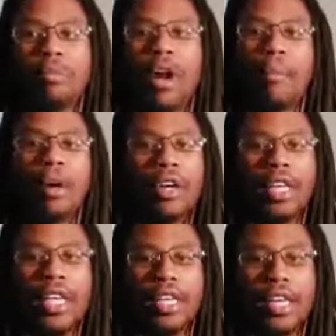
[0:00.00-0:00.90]

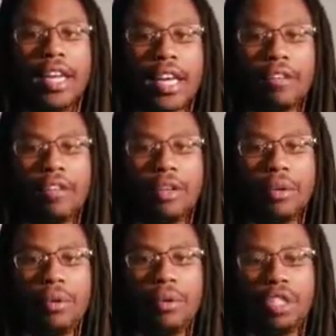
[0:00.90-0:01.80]
primarily in Lynn Haven,
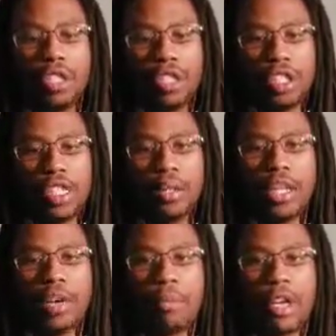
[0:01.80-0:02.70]
which is just
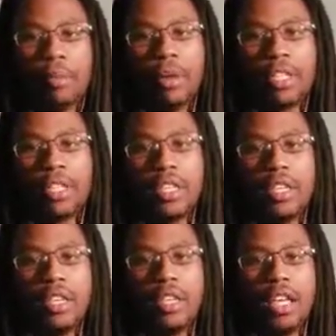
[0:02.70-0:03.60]
outside of Panama
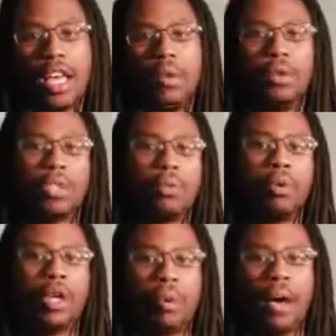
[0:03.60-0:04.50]
City, and was
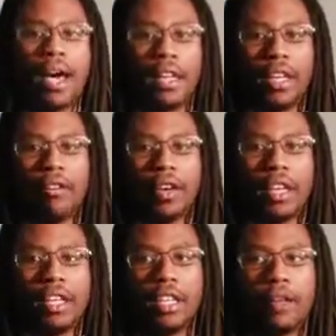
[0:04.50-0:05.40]
pretty badly
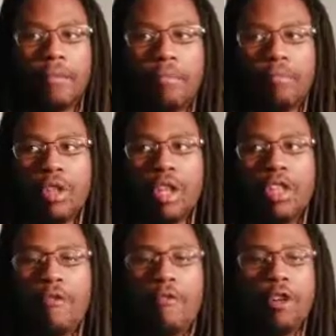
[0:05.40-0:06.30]
affected.
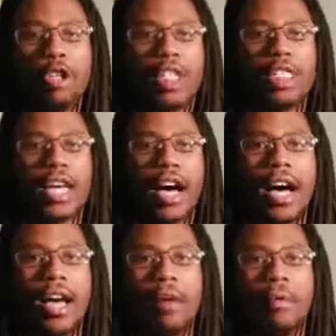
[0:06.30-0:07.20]
The first
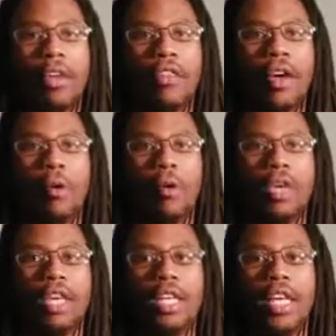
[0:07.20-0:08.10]
time that
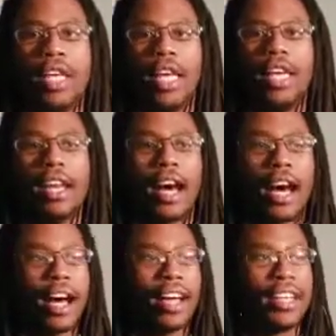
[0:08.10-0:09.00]
we laid
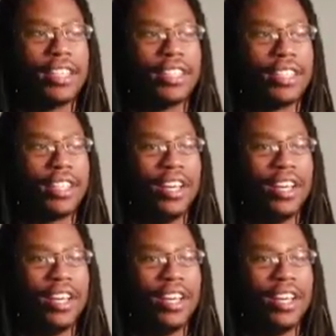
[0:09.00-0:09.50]
eyes